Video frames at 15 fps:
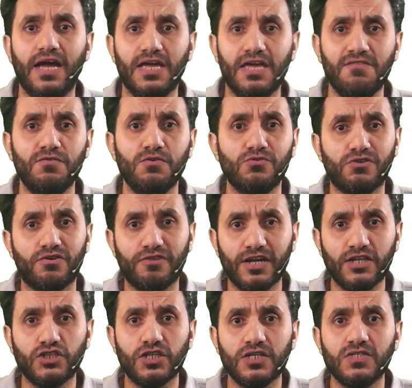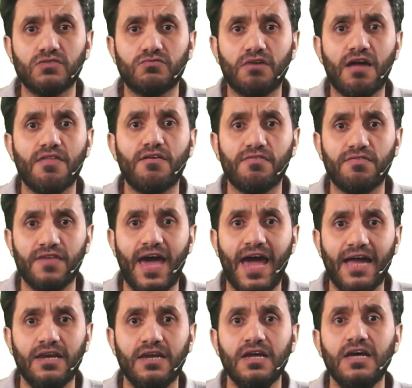give you directions rather
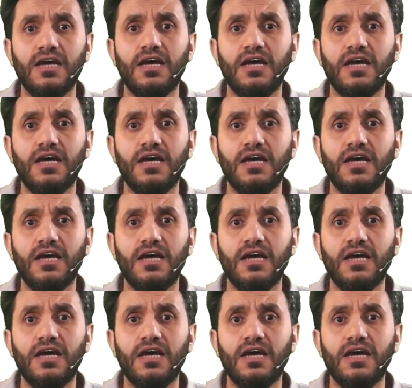than